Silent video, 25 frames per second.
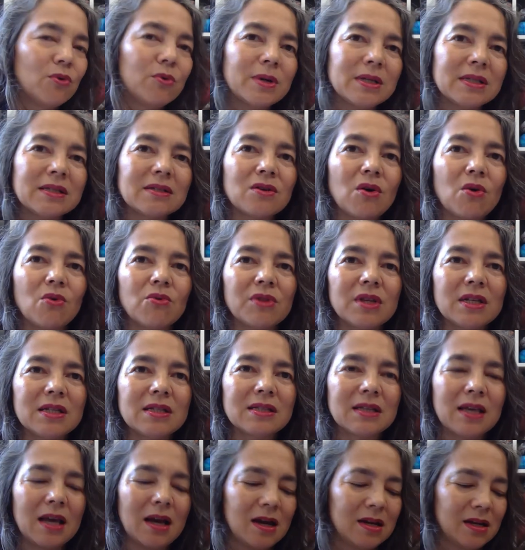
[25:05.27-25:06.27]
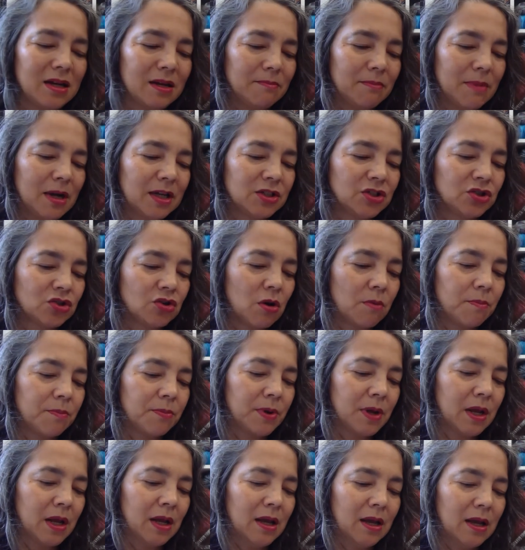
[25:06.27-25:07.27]
always sold this yarn in my
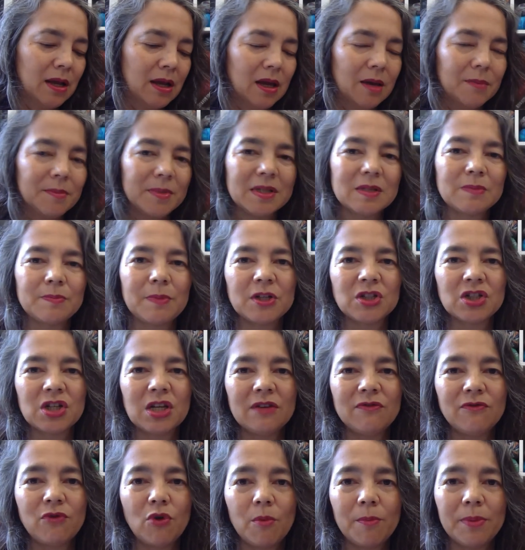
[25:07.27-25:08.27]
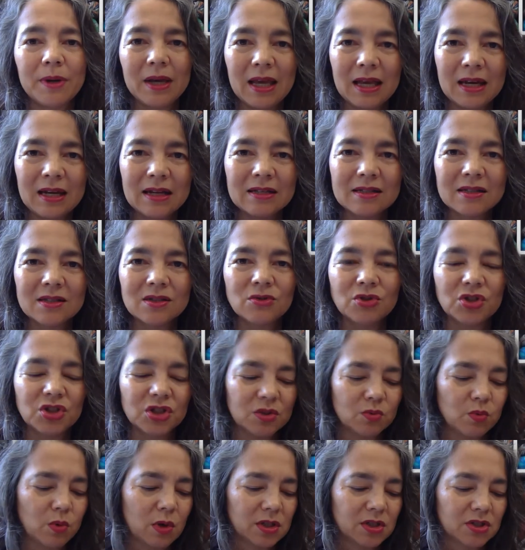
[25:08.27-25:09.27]
shop especially for beginners who
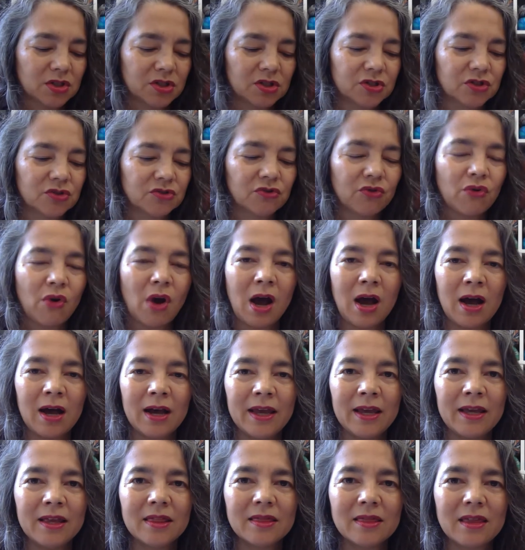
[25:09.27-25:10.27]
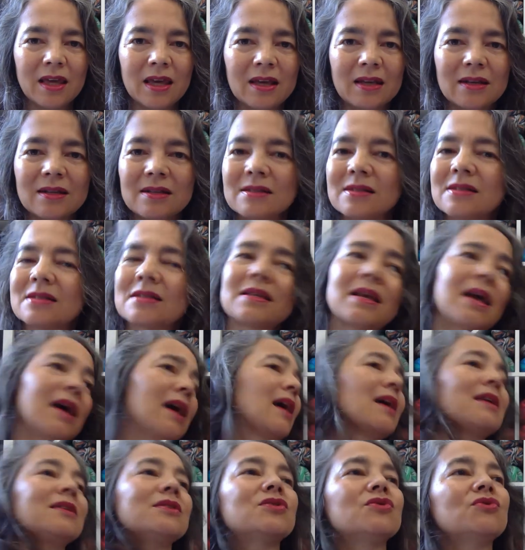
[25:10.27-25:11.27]
just want to try things
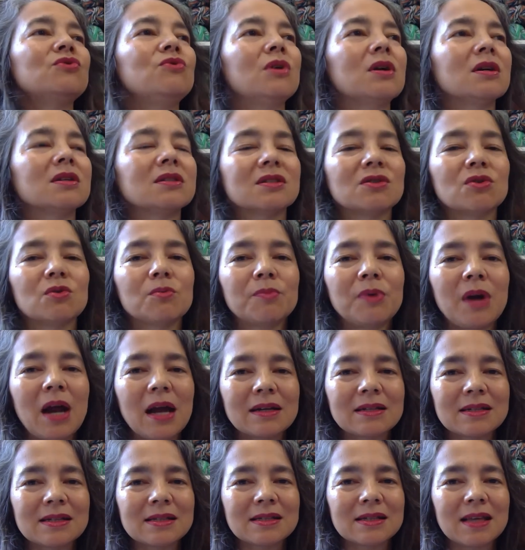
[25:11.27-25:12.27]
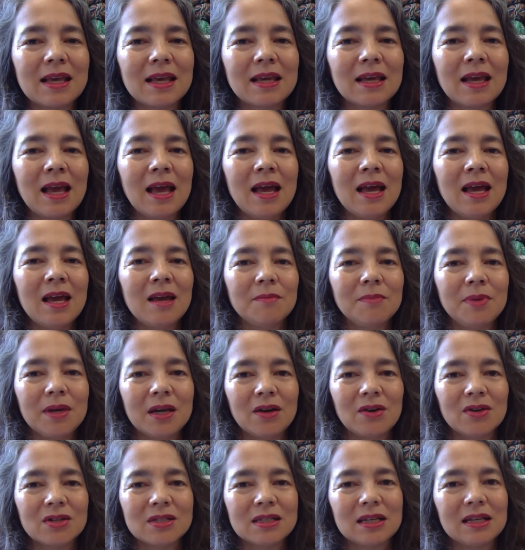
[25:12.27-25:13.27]
and who are still practicing,
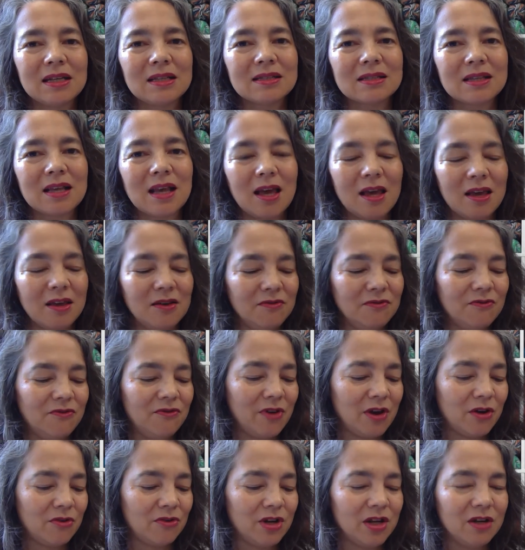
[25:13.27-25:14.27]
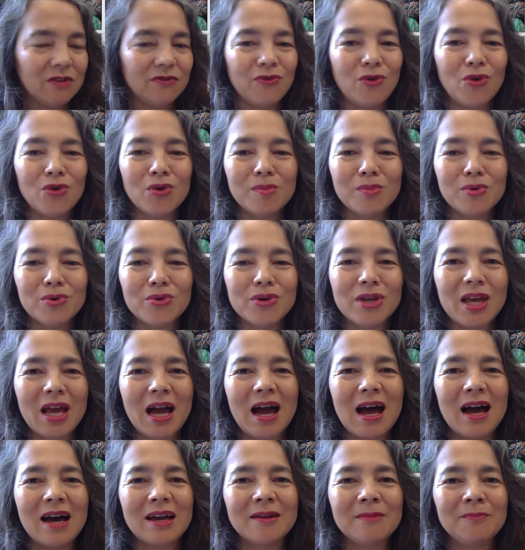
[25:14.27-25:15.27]
because it's a very affordable
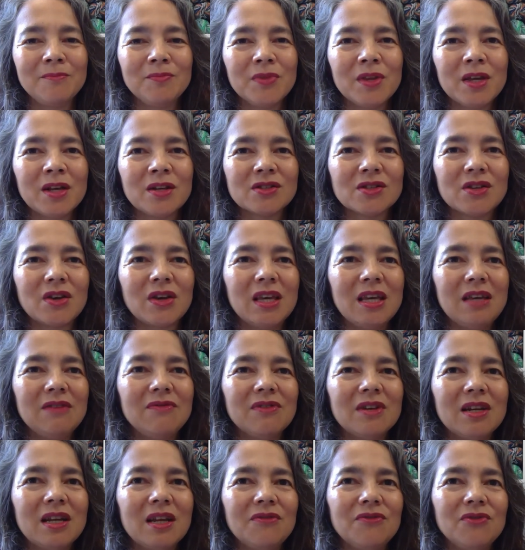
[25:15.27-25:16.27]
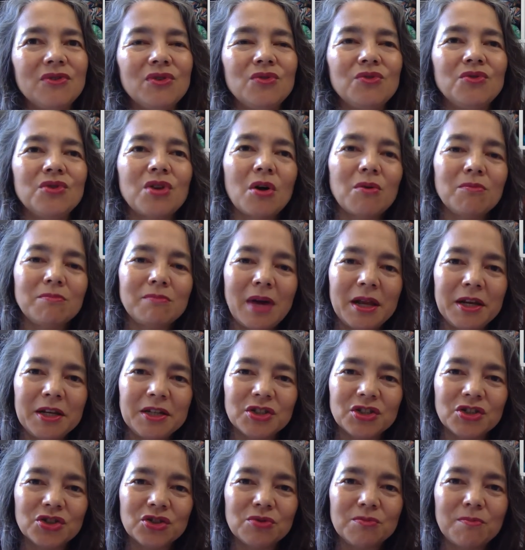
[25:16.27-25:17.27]
yarn. So even if you don't
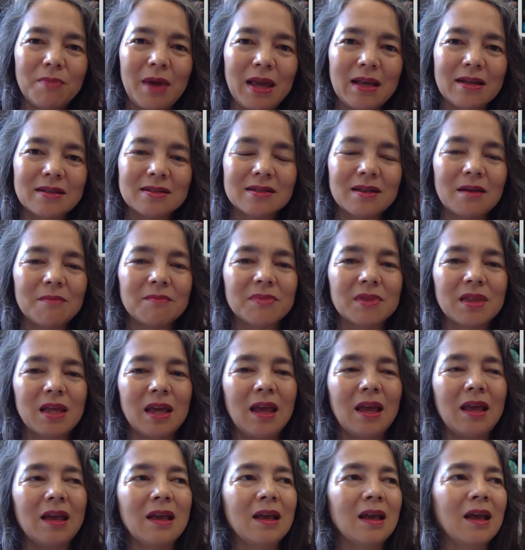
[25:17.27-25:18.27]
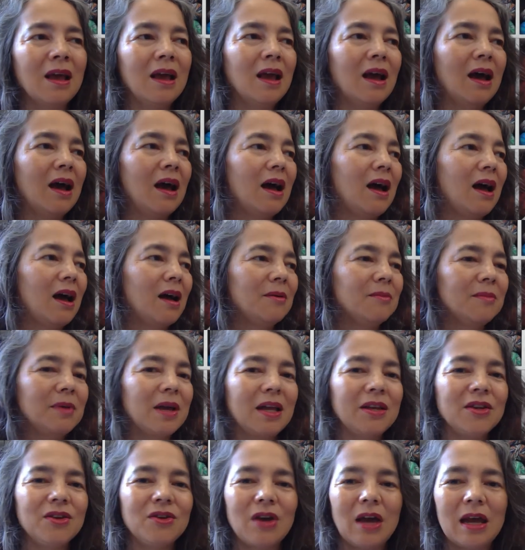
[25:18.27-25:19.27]
manage to make something
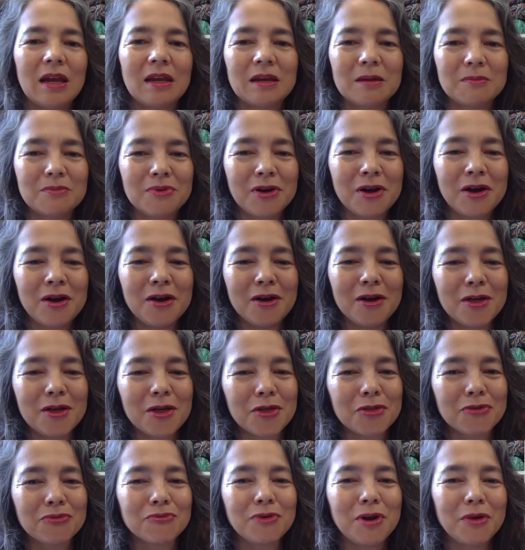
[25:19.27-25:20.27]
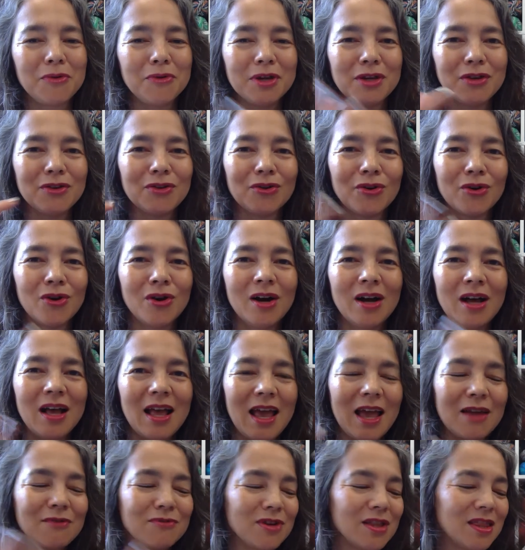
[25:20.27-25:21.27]
and you end up throwing your
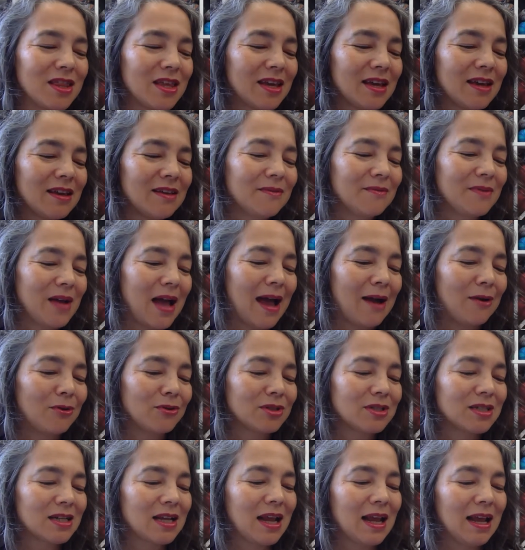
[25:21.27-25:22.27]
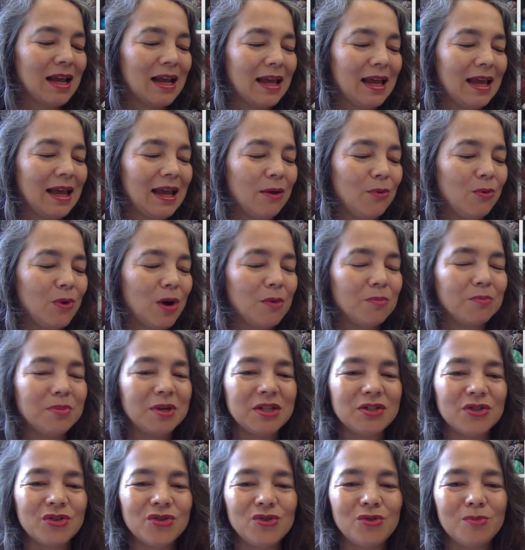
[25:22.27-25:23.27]
everything out, it won't
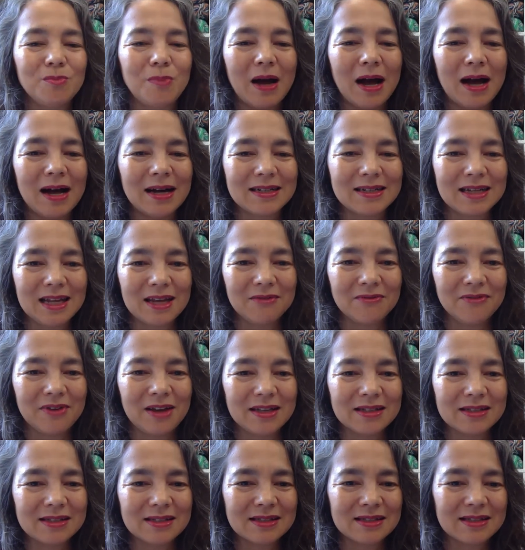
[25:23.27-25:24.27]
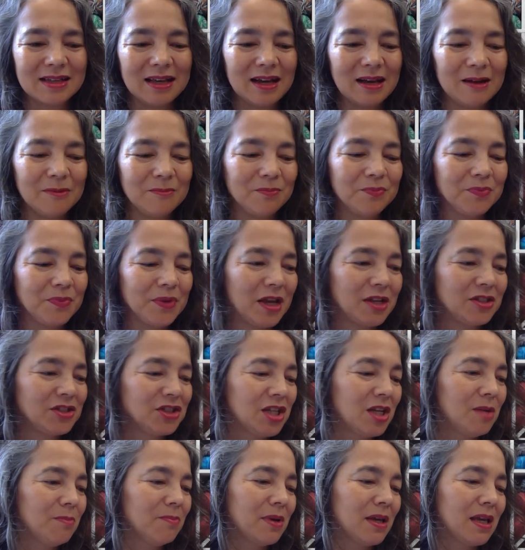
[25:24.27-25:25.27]
be too bad if it's a
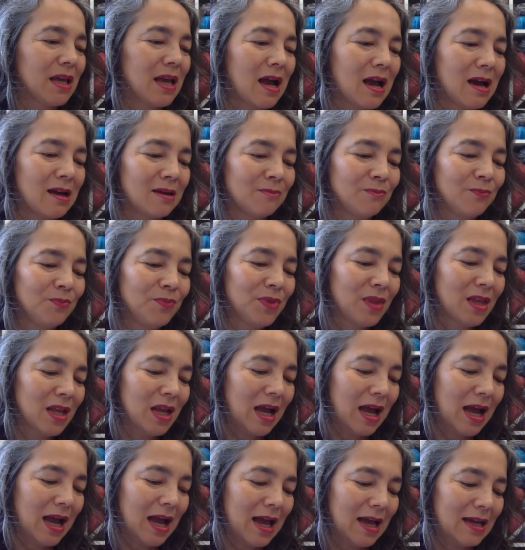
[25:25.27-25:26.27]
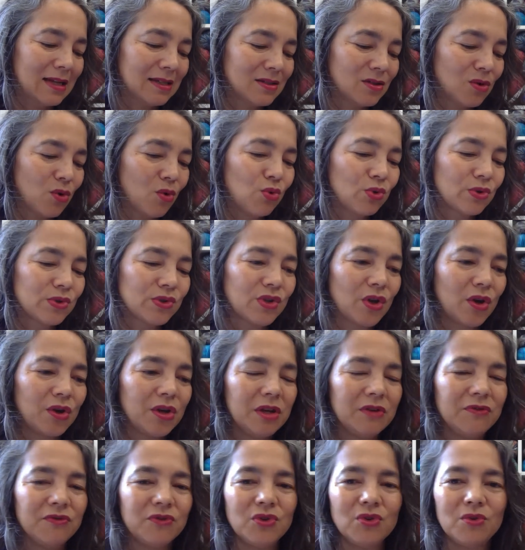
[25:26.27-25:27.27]
cheaper yarn. And also,
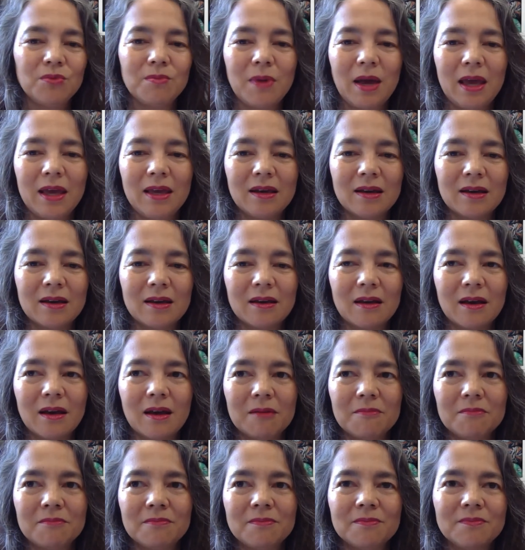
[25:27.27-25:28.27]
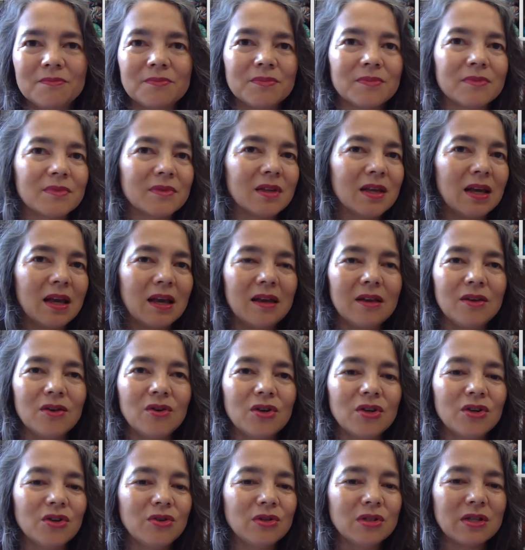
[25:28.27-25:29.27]
if you make, you
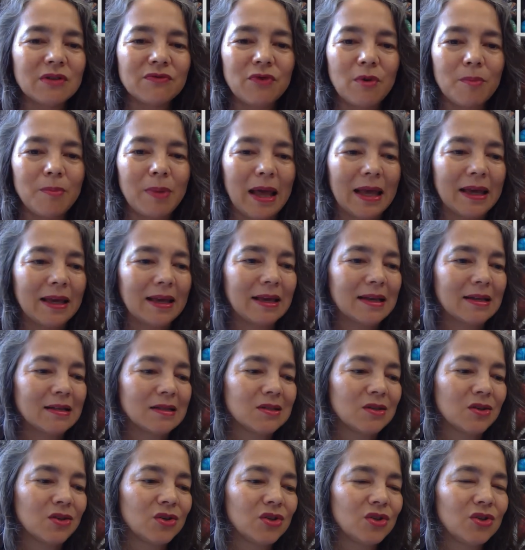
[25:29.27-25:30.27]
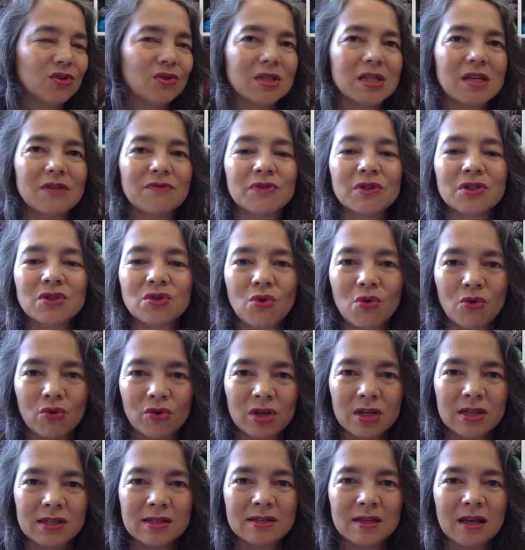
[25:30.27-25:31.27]
can use it for blankets, you can use it for
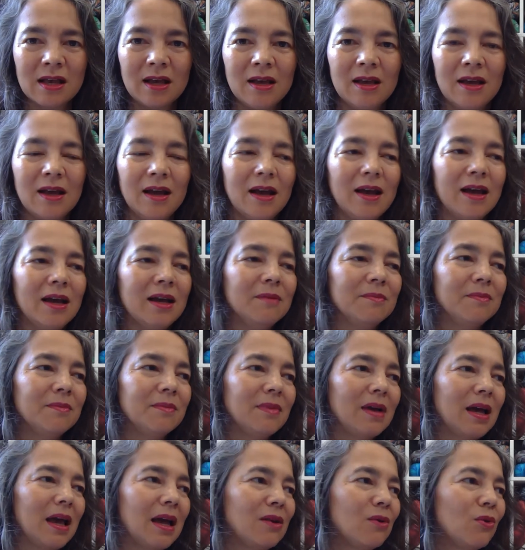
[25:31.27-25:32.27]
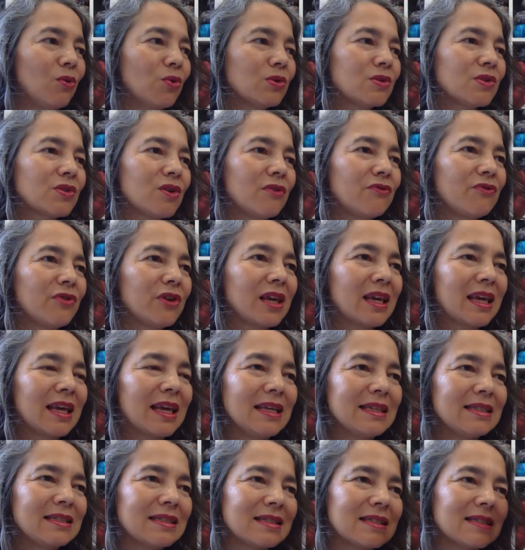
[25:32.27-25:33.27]
toys, and also for
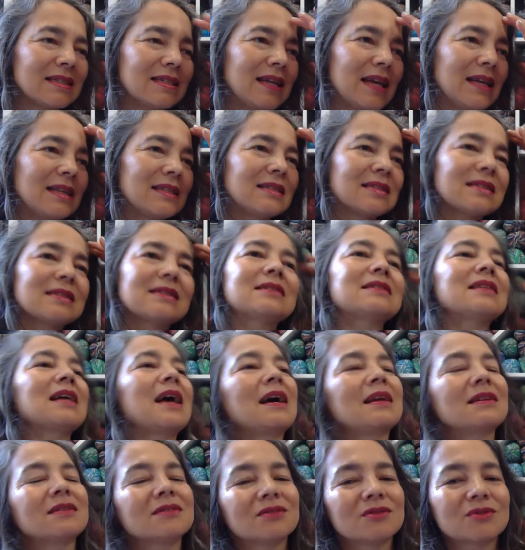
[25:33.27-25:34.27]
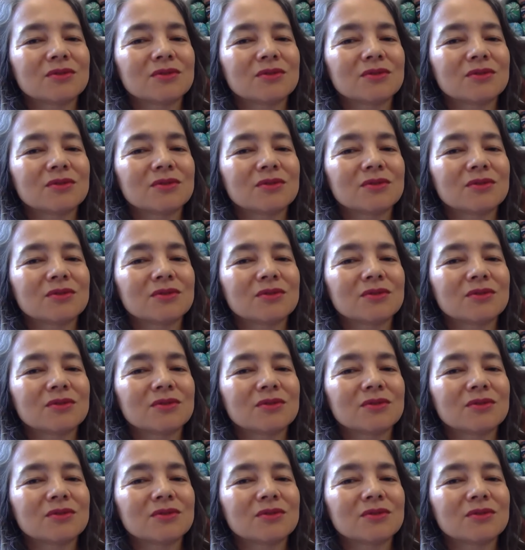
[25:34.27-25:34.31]
kits knits that